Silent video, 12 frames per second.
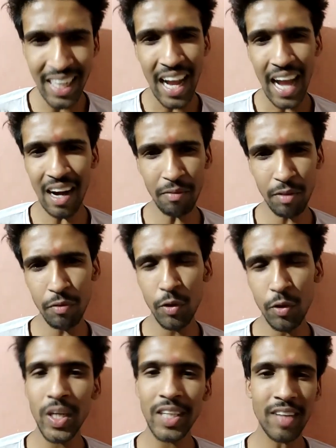and after
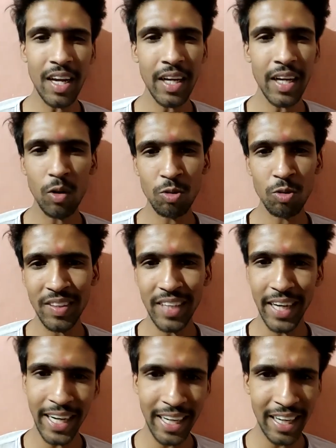few days I closed my
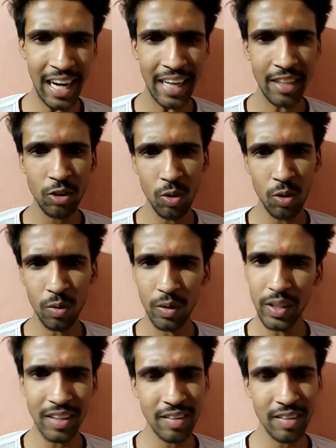second client. So
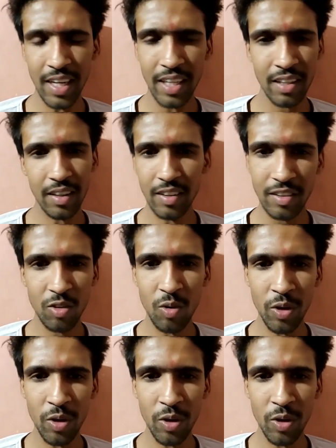it is like it is going